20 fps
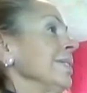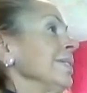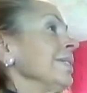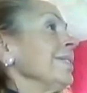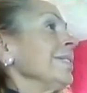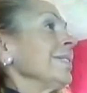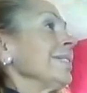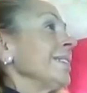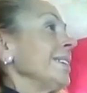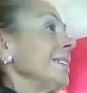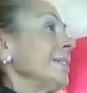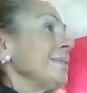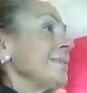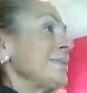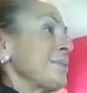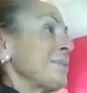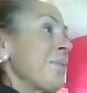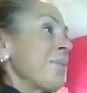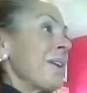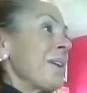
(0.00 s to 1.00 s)
I'm
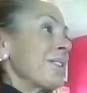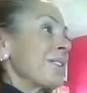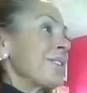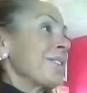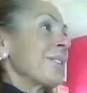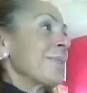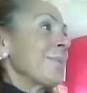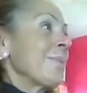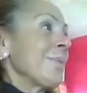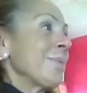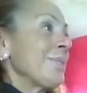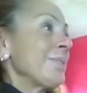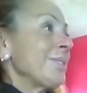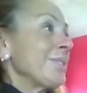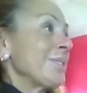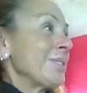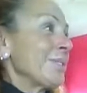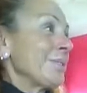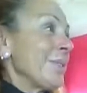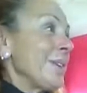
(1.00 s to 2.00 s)
just watching some of you,
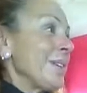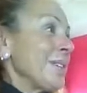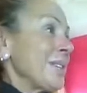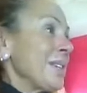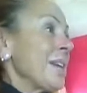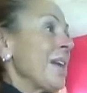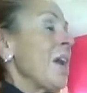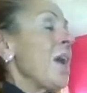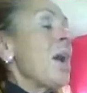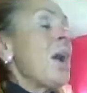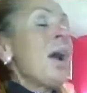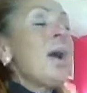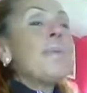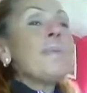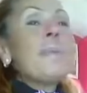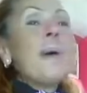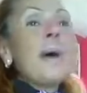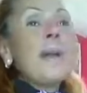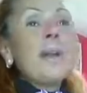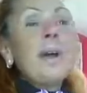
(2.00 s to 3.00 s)
it's crazy,
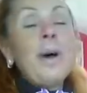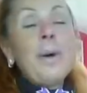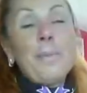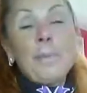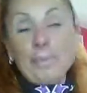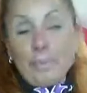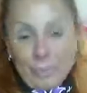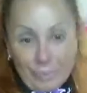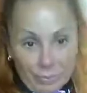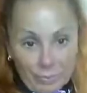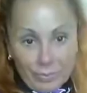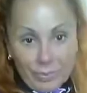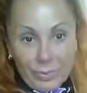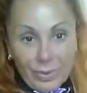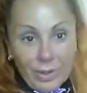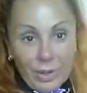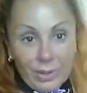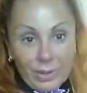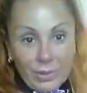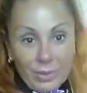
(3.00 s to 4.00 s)
that
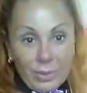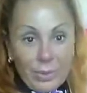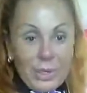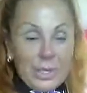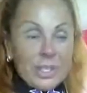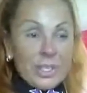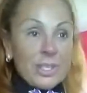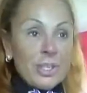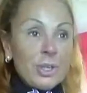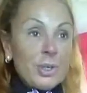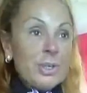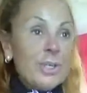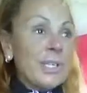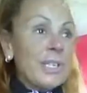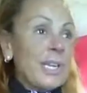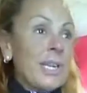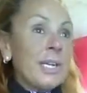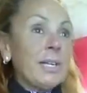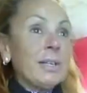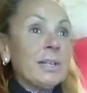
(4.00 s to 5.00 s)
the reason you're
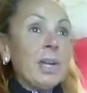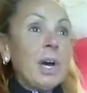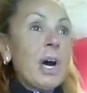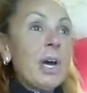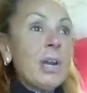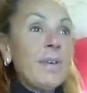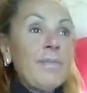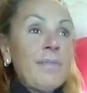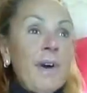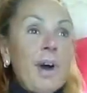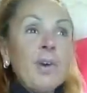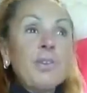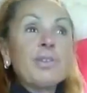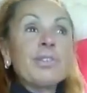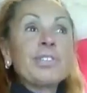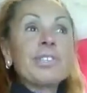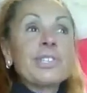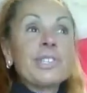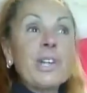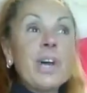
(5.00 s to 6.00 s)
seeing a lot of other
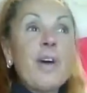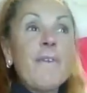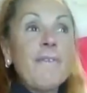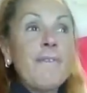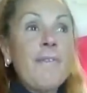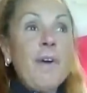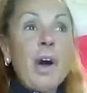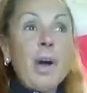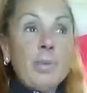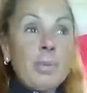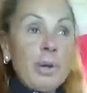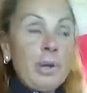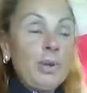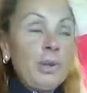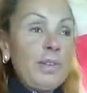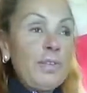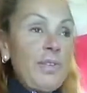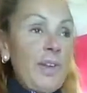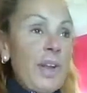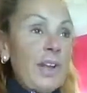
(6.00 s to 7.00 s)
stuff on my
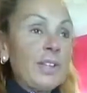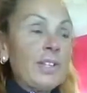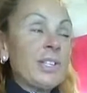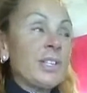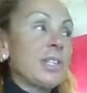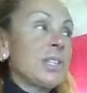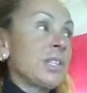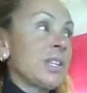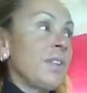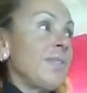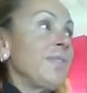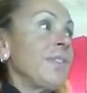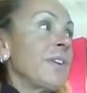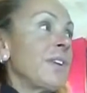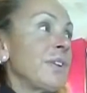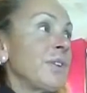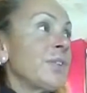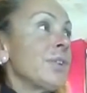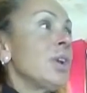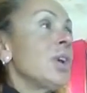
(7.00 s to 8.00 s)
OnlyFans is because I
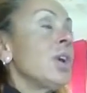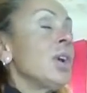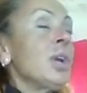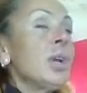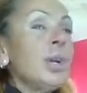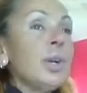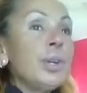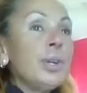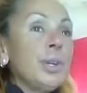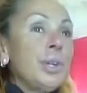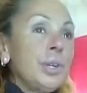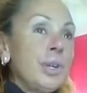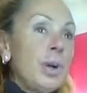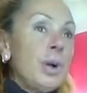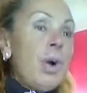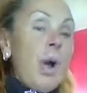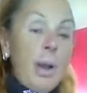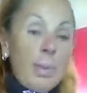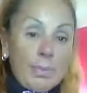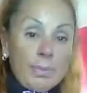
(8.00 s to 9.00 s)
figured, you know,